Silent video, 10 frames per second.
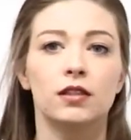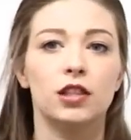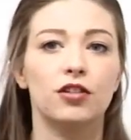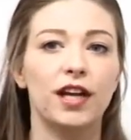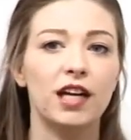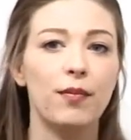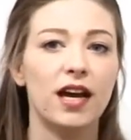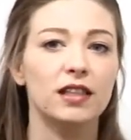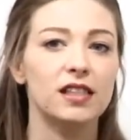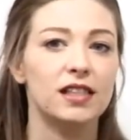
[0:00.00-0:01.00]
To create a
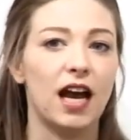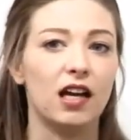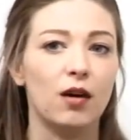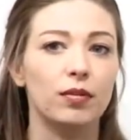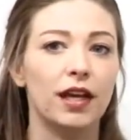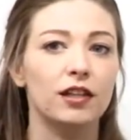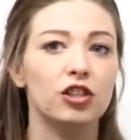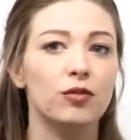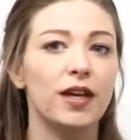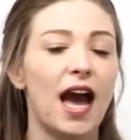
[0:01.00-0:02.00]
balanced stack-up,
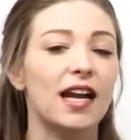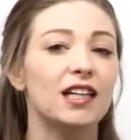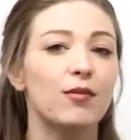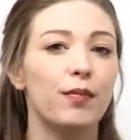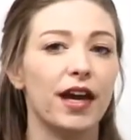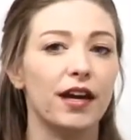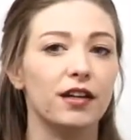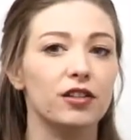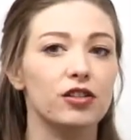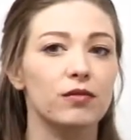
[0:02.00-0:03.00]
layers should be added in
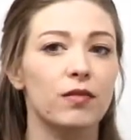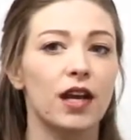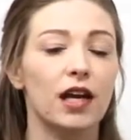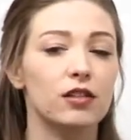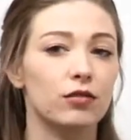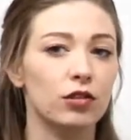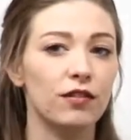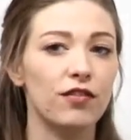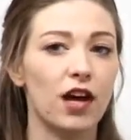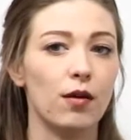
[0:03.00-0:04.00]
pairs. As a rule
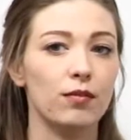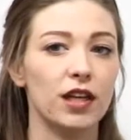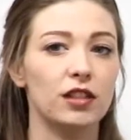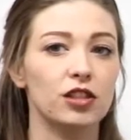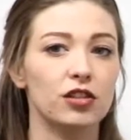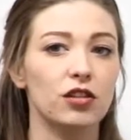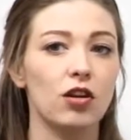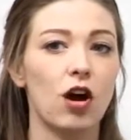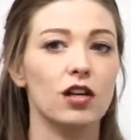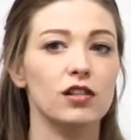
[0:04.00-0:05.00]
of thumb, the additional
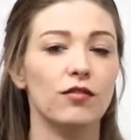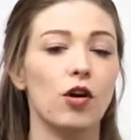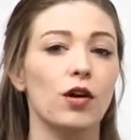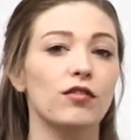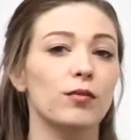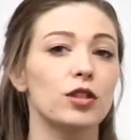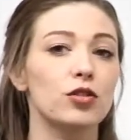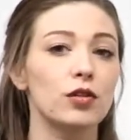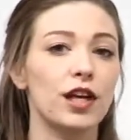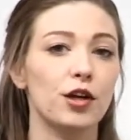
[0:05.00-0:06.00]
cost of going from a
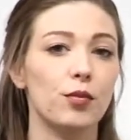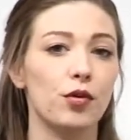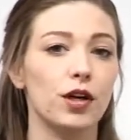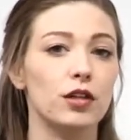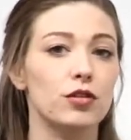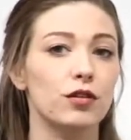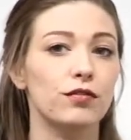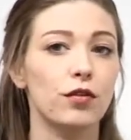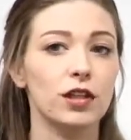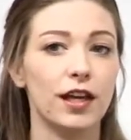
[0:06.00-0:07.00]
two-layer board to a
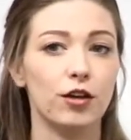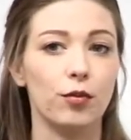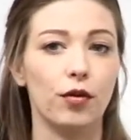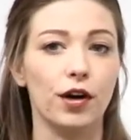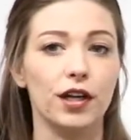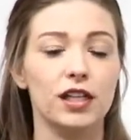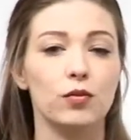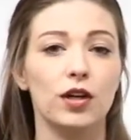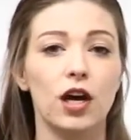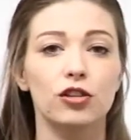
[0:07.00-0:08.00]
four-layer board is
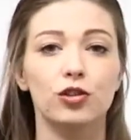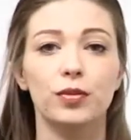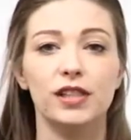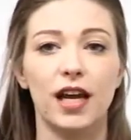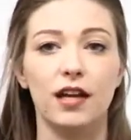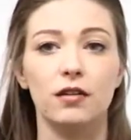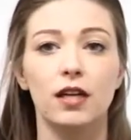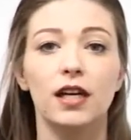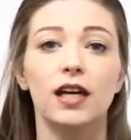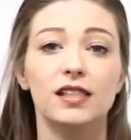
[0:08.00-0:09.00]
100%,
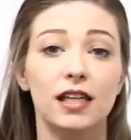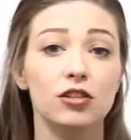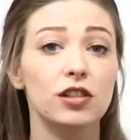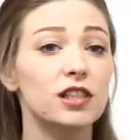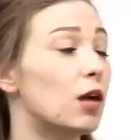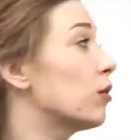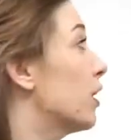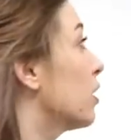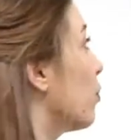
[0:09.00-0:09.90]
essentially doubling